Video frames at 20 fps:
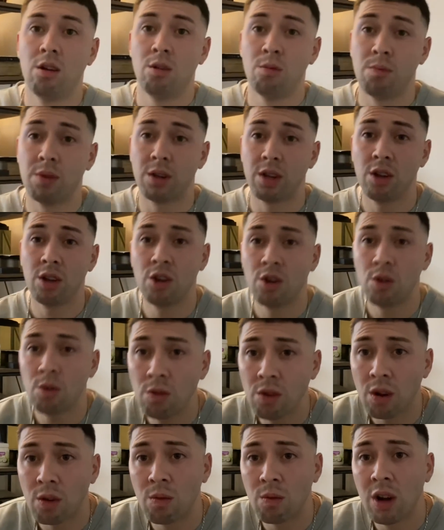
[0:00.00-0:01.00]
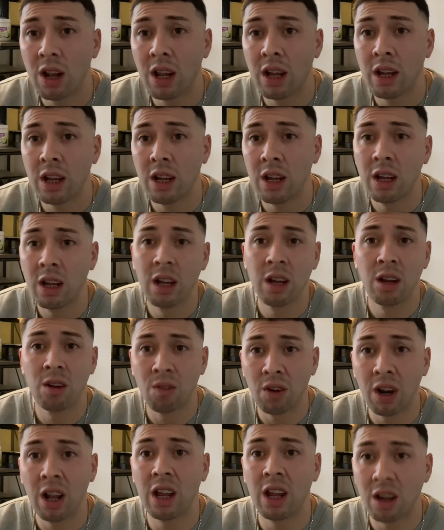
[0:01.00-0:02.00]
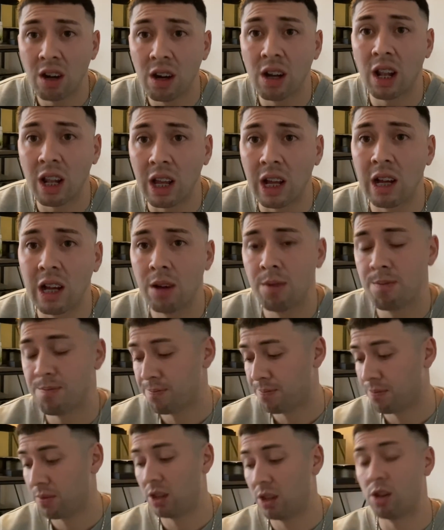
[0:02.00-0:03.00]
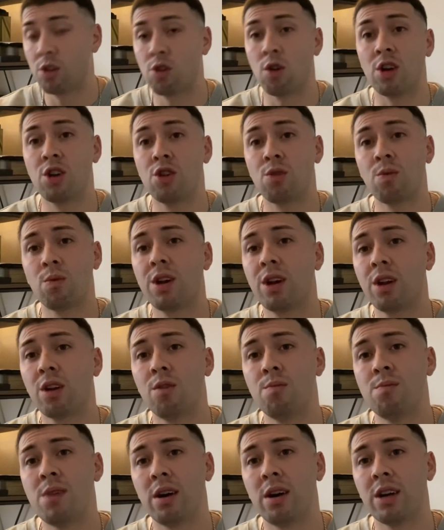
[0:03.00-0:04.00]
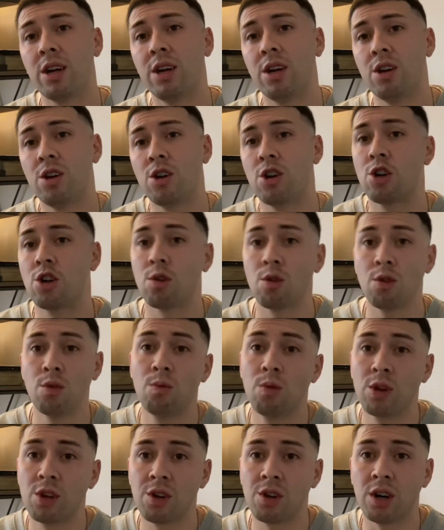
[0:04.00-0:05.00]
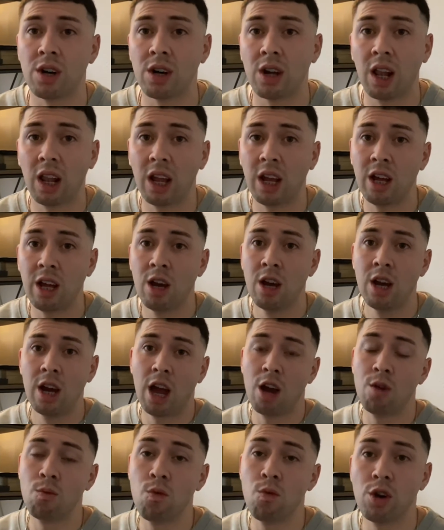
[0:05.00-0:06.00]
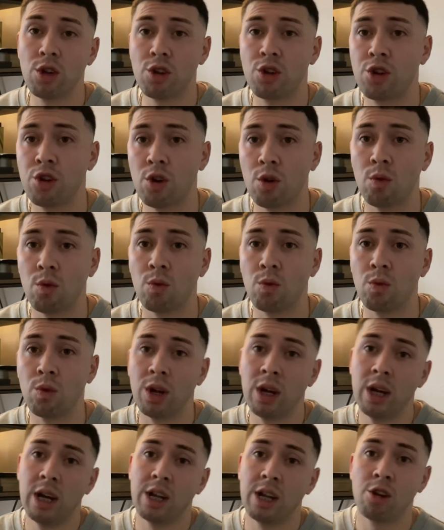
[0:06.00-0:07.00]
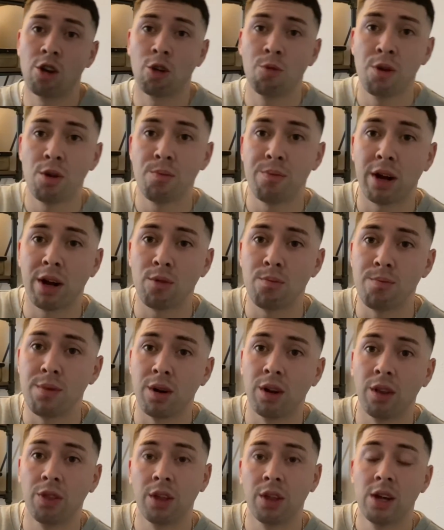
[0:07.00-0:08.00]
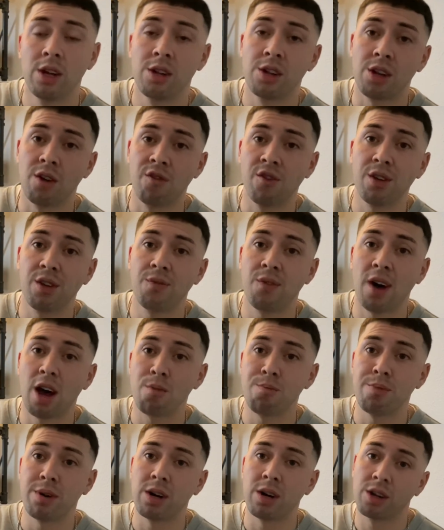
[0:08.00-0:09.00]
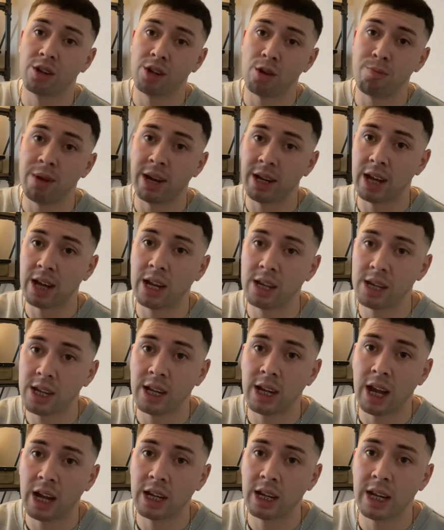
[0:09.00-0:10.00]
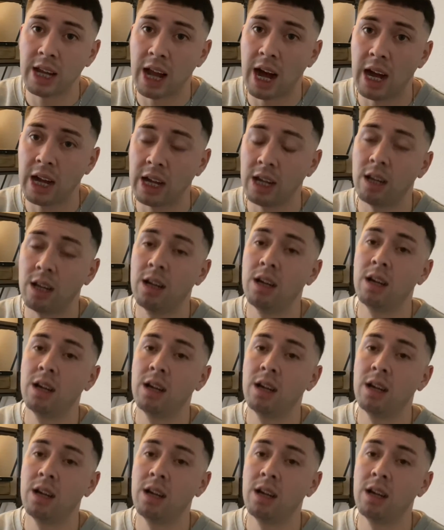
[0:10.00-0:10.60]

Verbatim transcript: But these shoes are really, really ugly. So I just wanted to come out here, show you what's ugly and what sold. Took me about a month, 75 bucks. I paid 19.99.